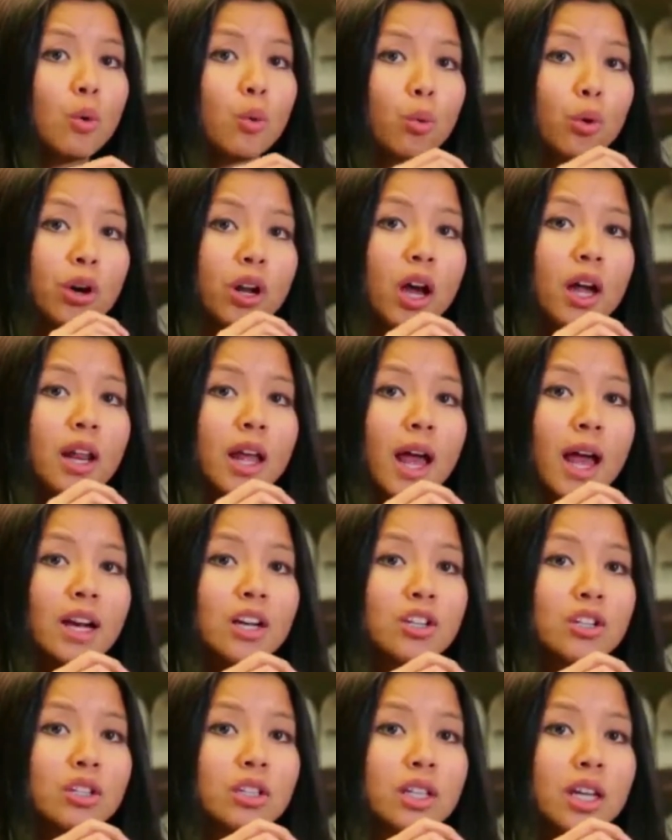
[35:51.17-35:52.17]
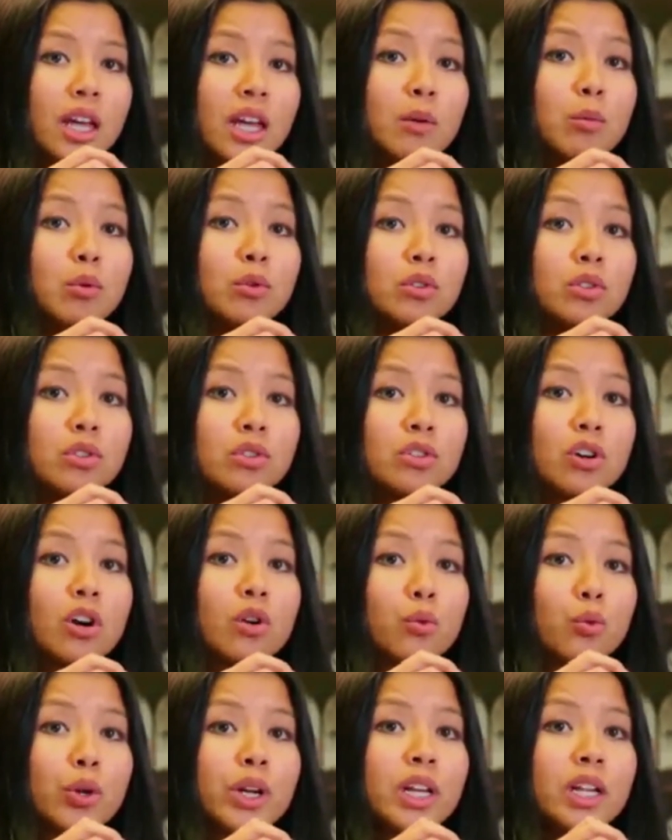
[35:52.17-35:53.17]
we're not actually able to
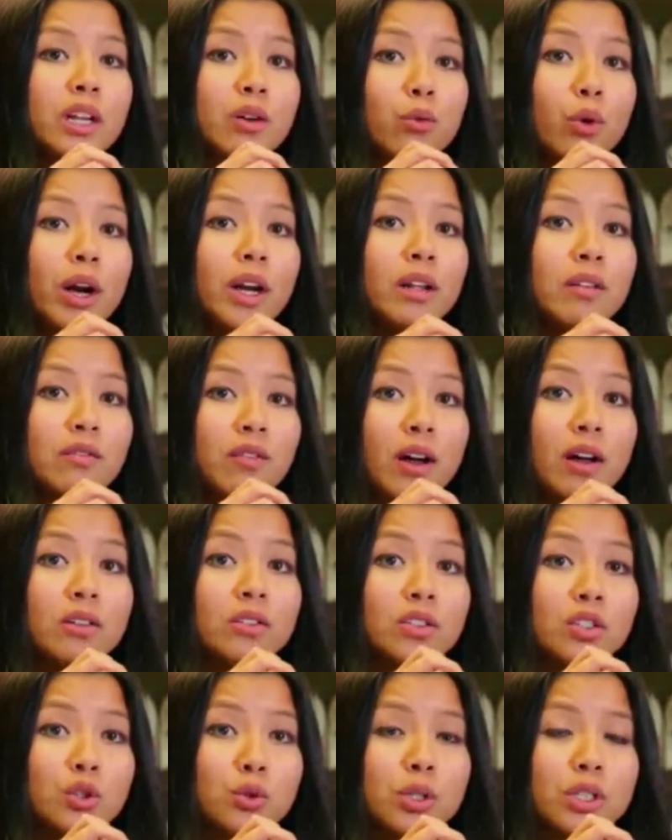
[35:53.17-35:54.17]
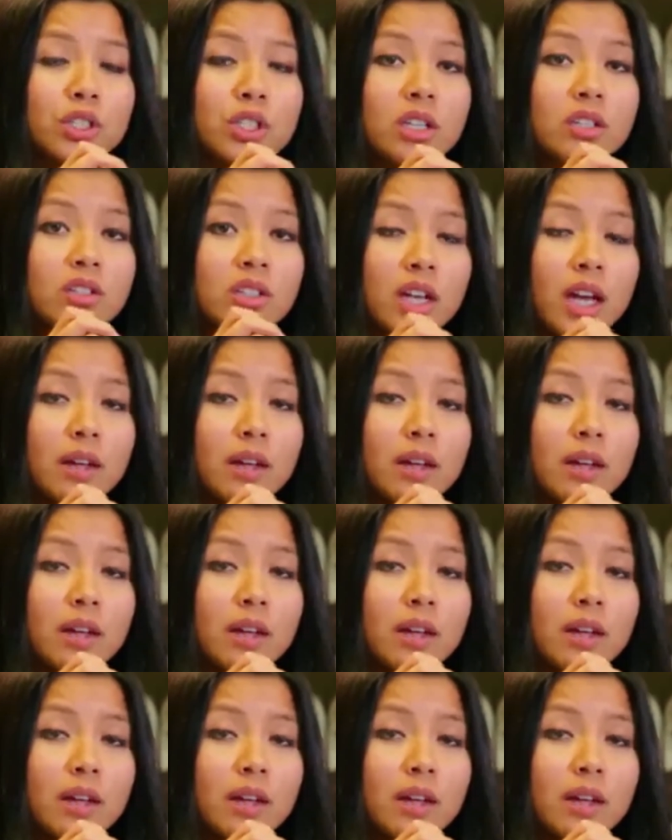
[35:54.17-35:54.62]
start reading and writing files to it just